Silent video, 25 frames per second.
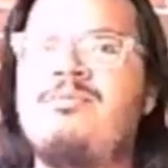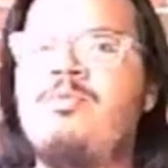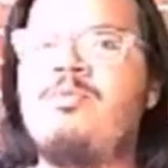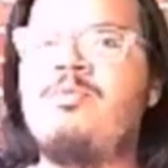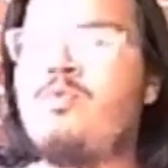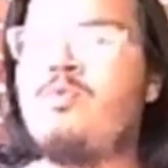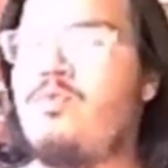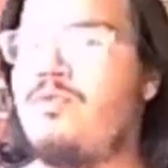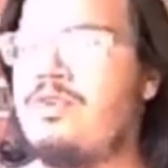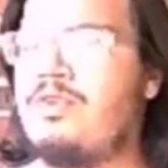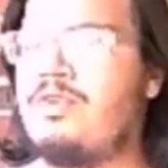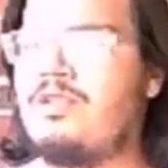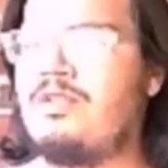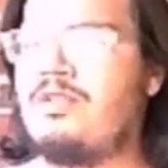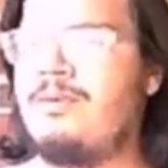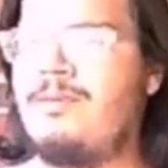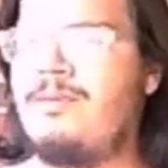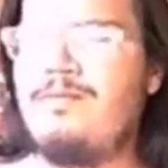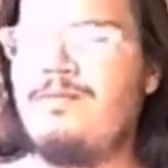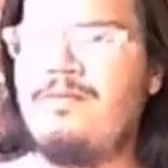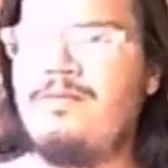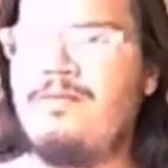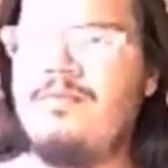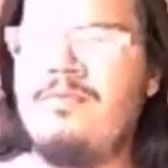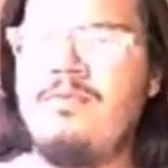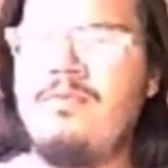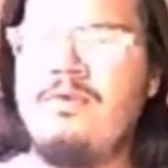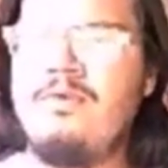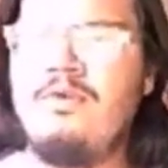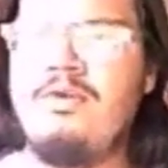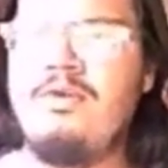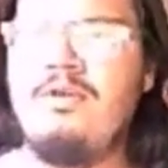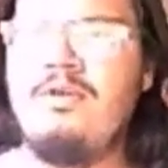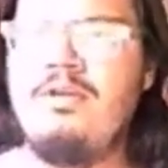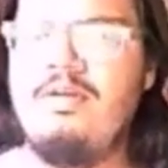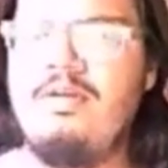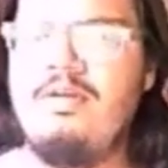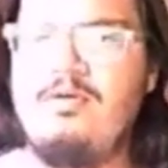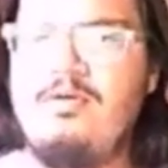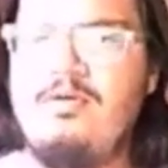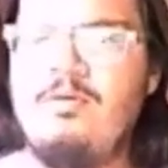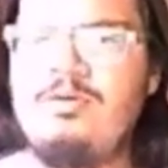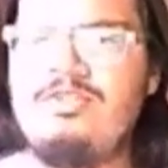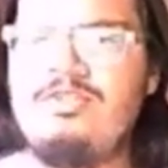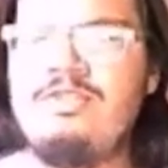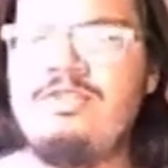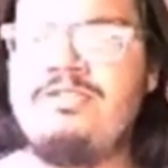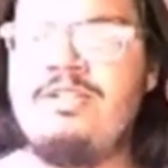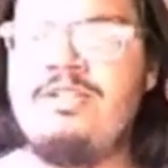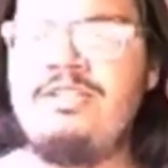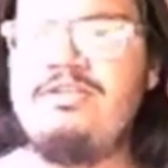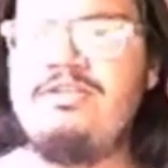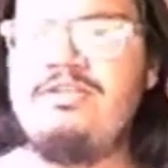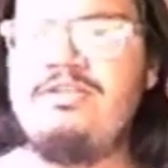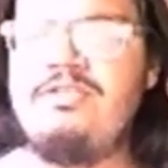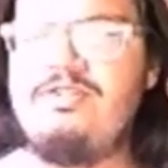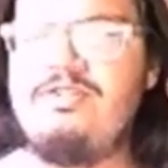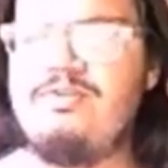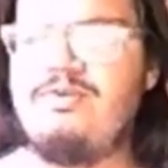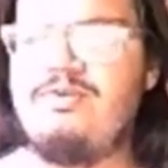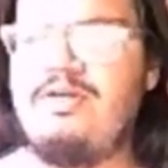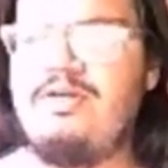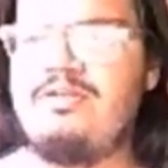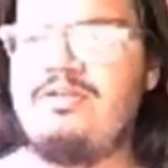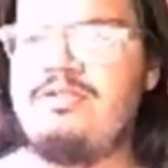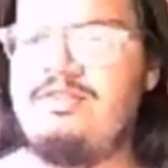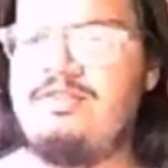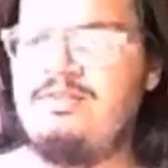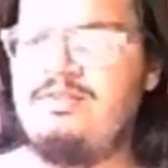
movie, which is interesting.